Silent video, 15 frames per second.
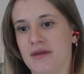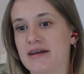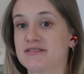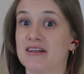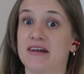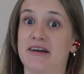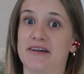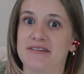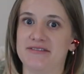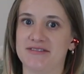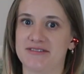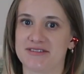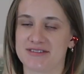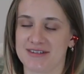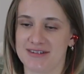
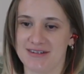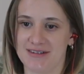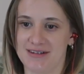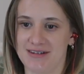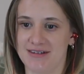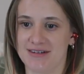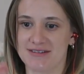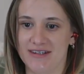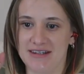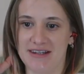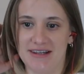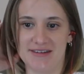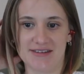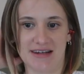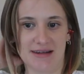Excellent. Because he
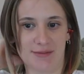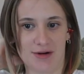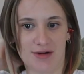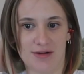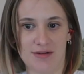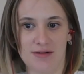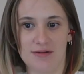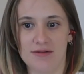needs any more.